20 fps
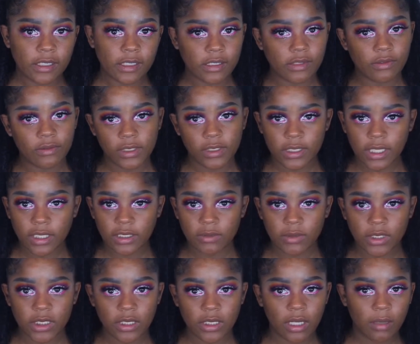As soon as I
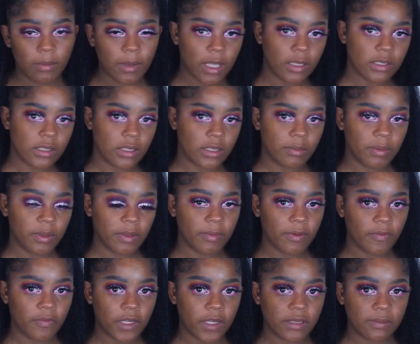switch it up, I'll start putting my
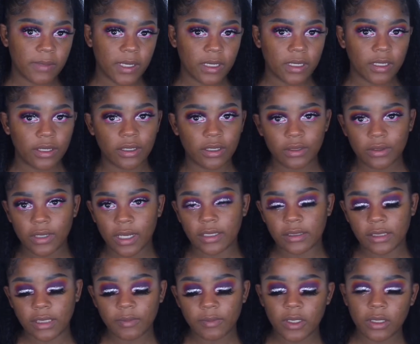face back in there. You guys
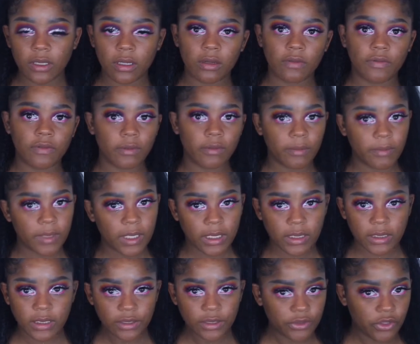let me know if you want me to
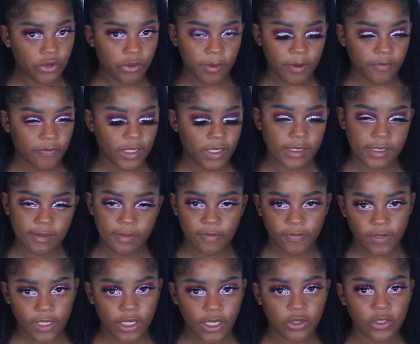continue doing my face in my
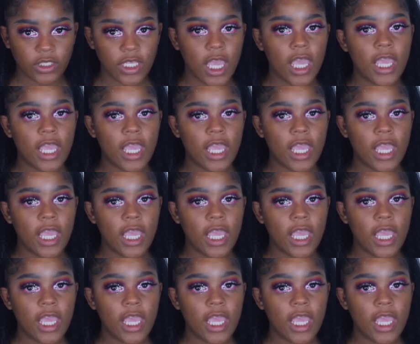videos.